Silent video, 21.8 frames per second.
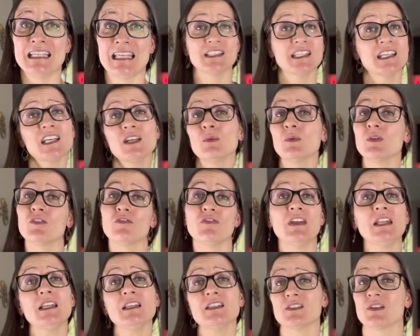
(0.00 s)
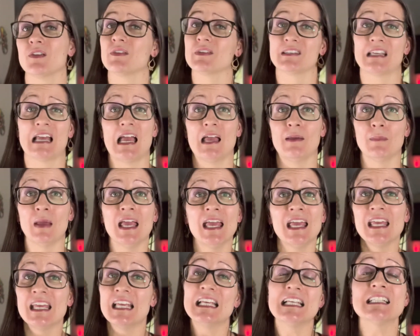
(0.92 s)
Sticking with fitness all the time
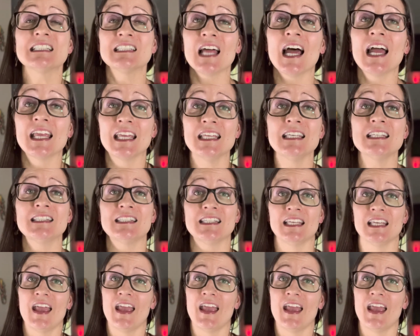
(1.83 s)
is not easy,